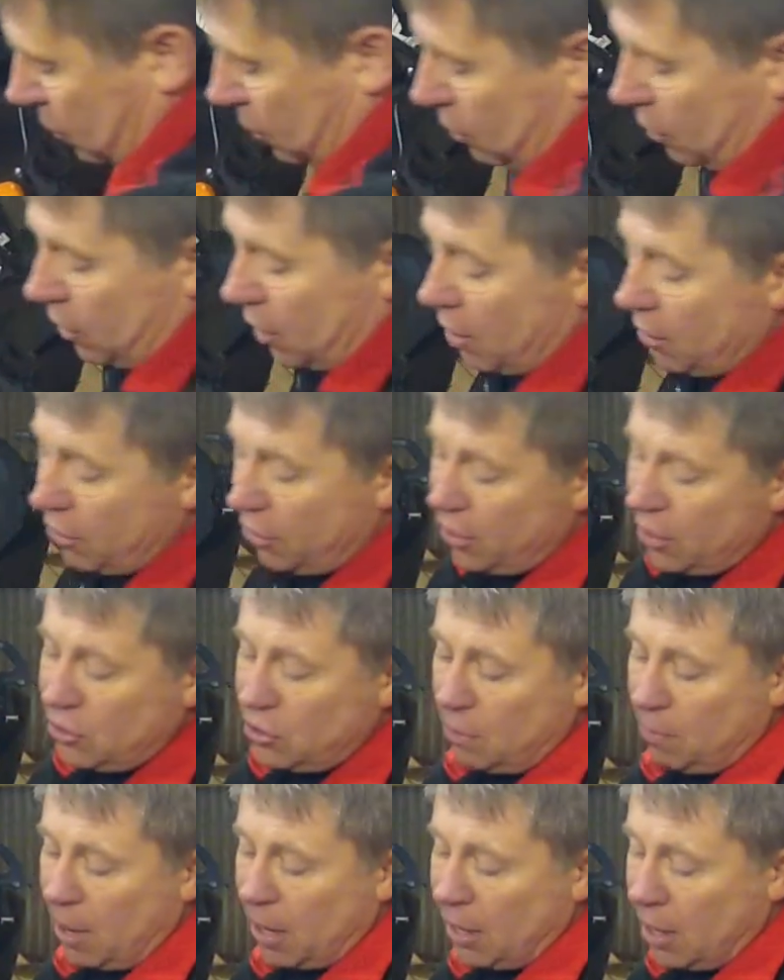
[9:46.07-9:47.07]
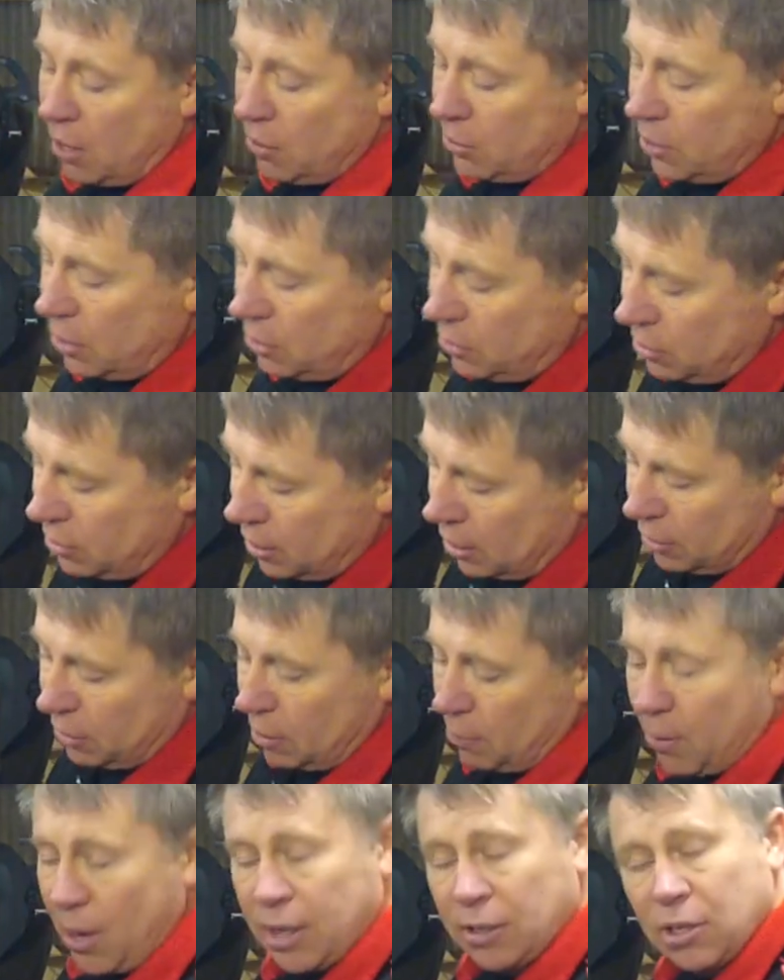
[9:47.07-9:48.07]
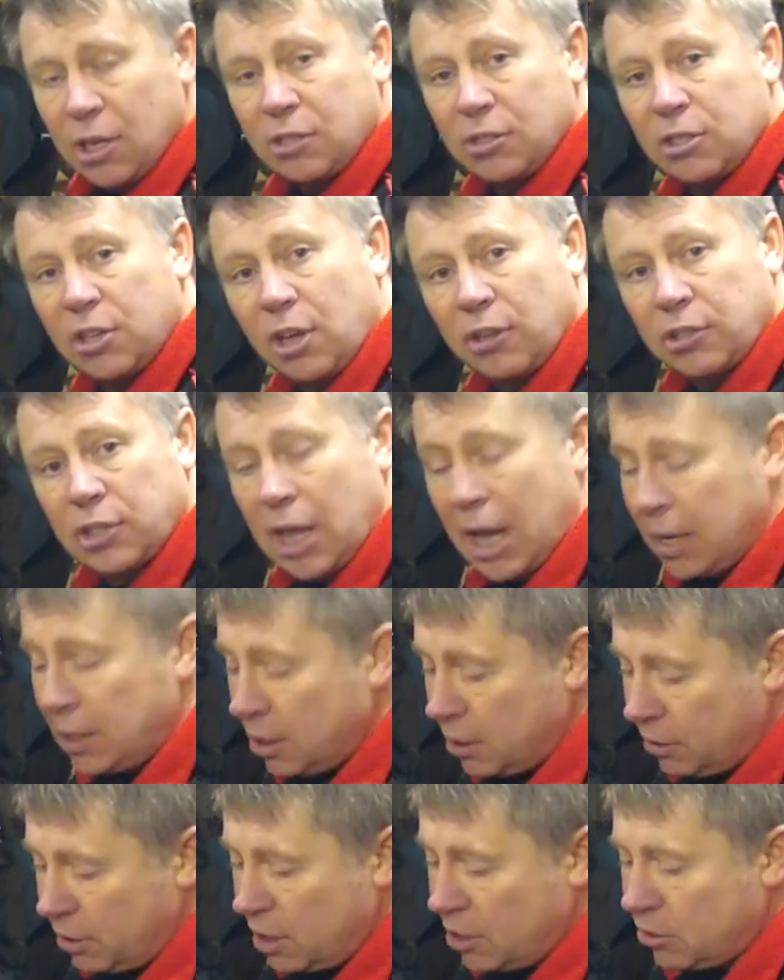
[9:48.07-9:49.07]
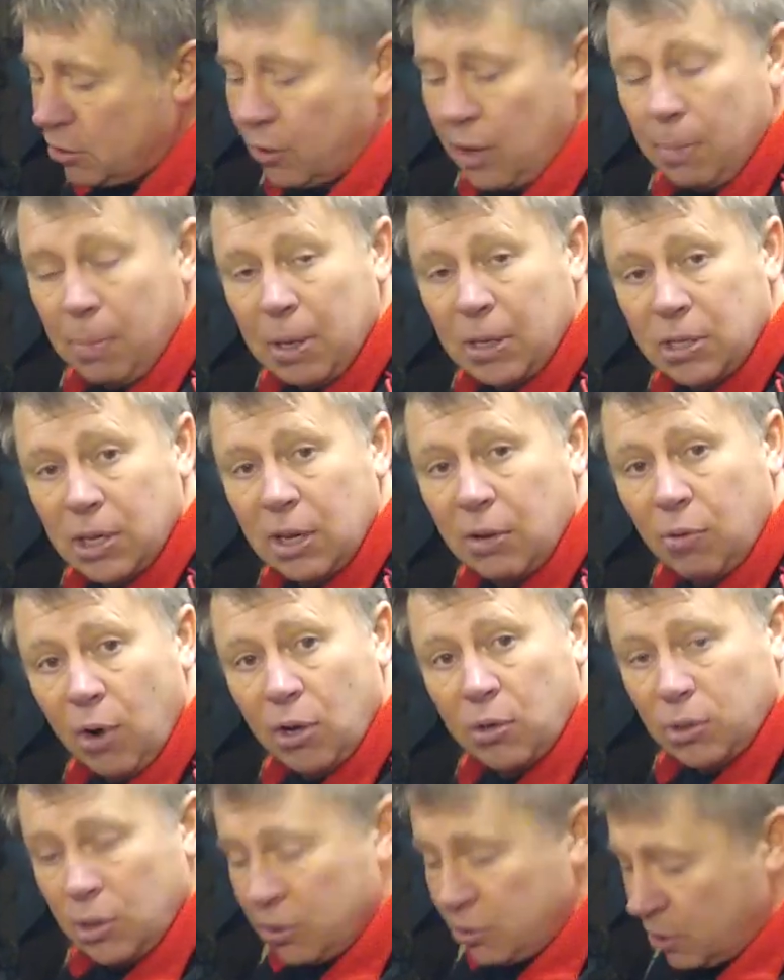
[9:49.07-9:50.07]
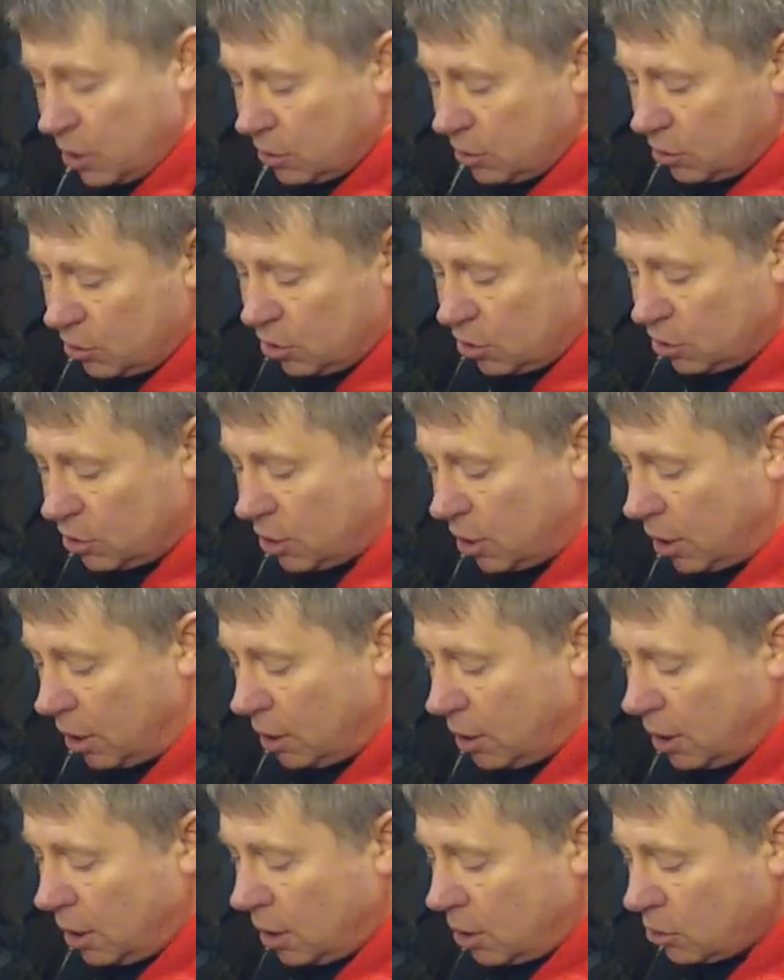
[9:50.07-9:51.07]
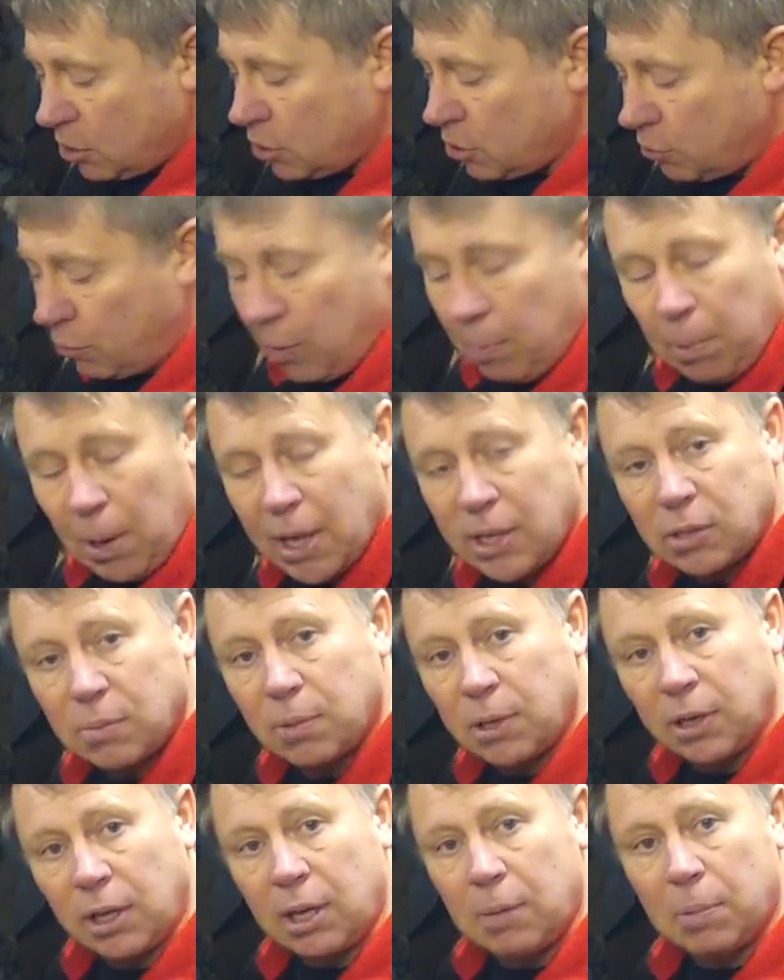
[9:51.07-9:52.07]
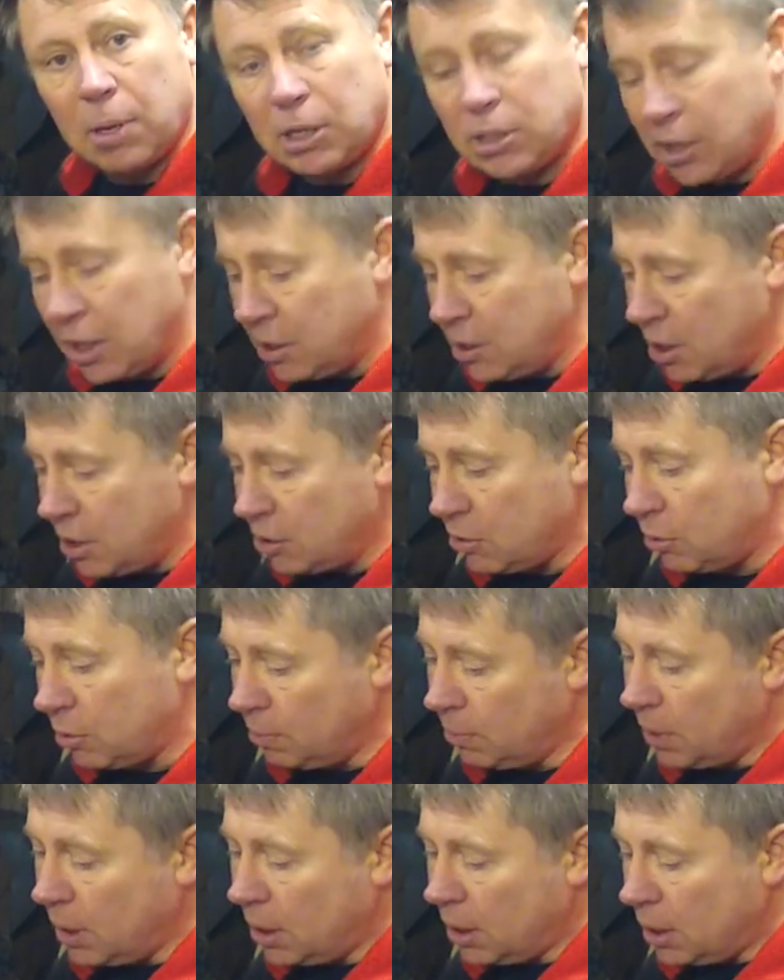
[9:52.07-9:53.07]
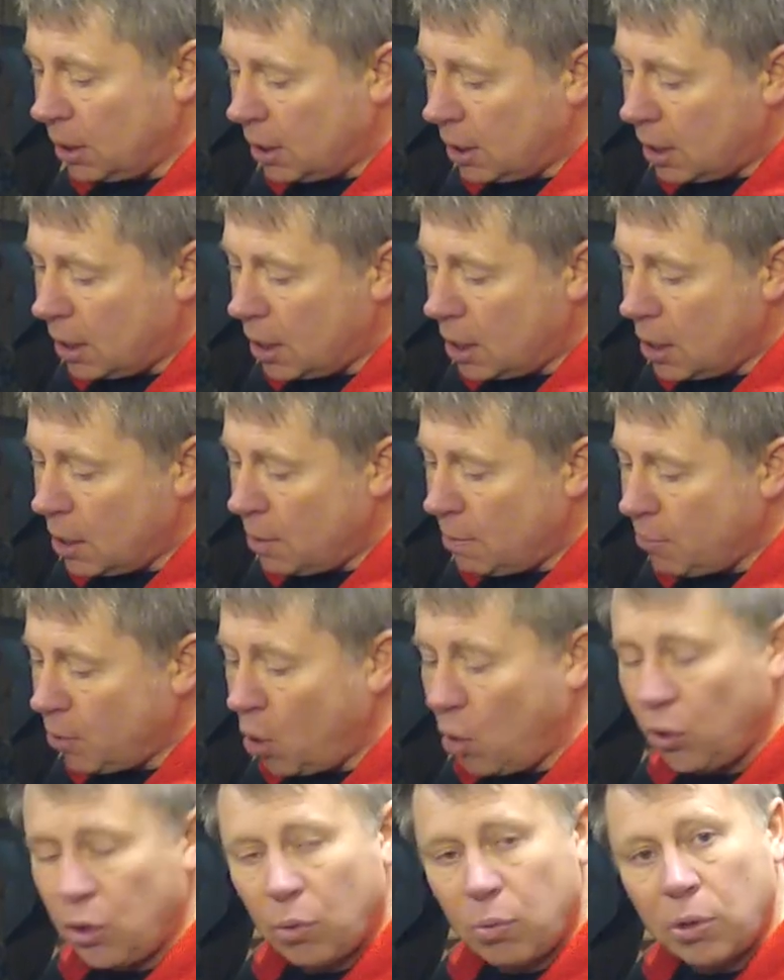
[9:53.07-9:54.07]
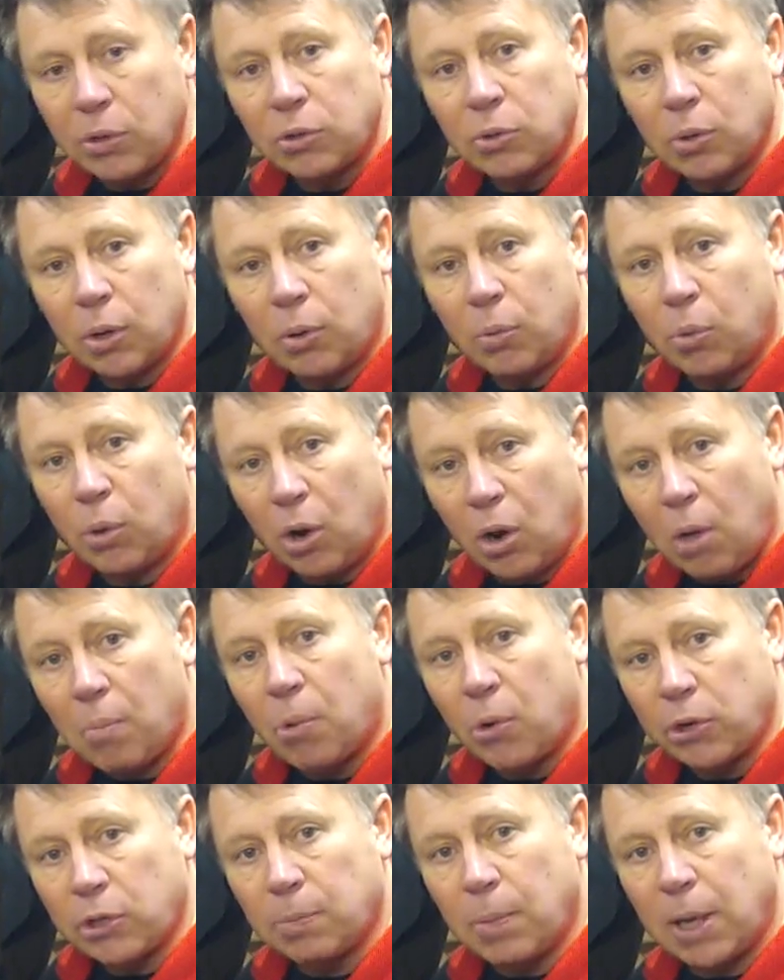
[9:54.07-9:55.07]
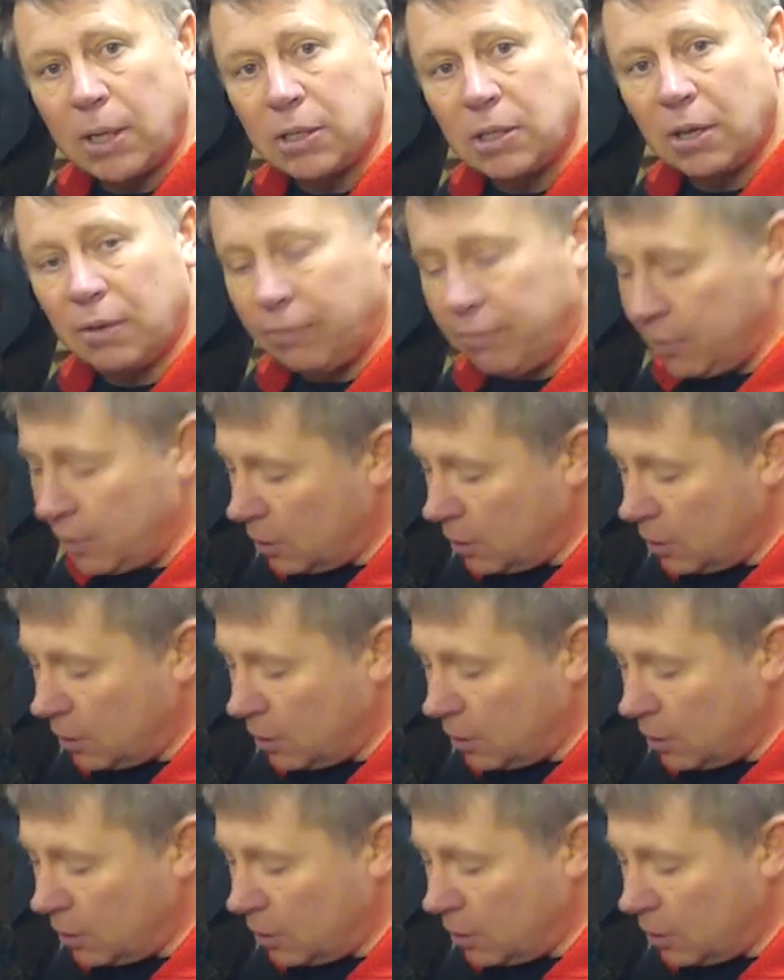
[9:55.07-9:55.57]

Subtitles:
The other things you may notice, the brake discs aren't standard. These are EBC rotors. These are just a replacement EBC disc. The Honda ones were a lot more expensive,